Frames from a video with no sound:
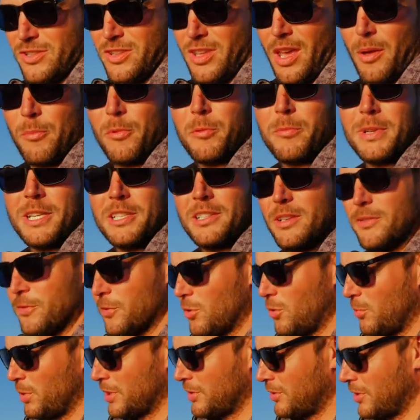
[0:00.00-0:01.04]
it can be really
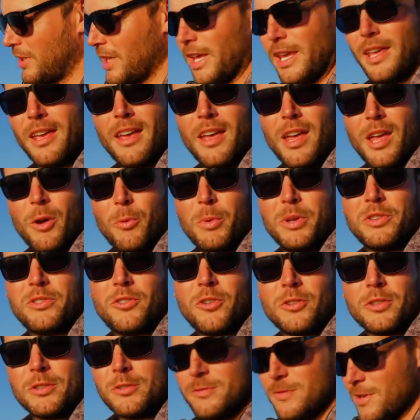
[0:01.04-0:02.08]
difficult, but today we
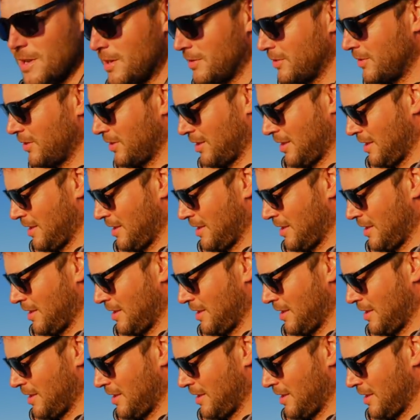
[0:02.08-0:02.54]
turn it around.